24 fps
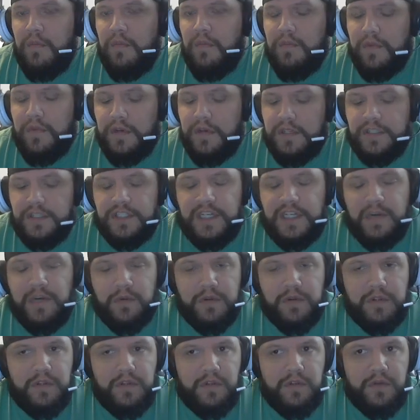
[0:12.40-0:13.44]
I'm going to share
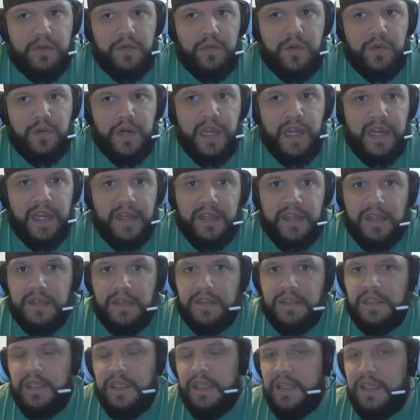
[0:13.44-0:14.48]
with you what I did
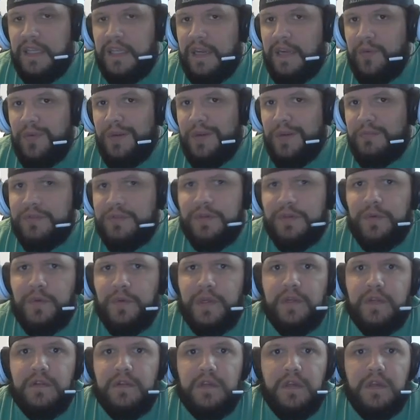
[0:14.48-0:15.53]
to get that rep so
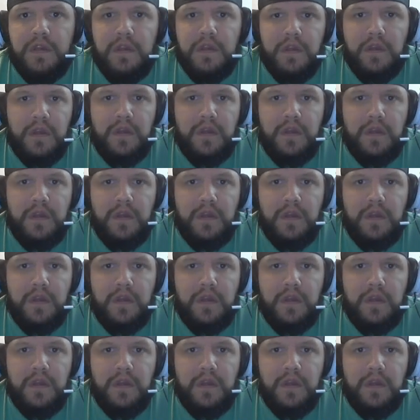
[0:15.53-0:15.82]
quickly.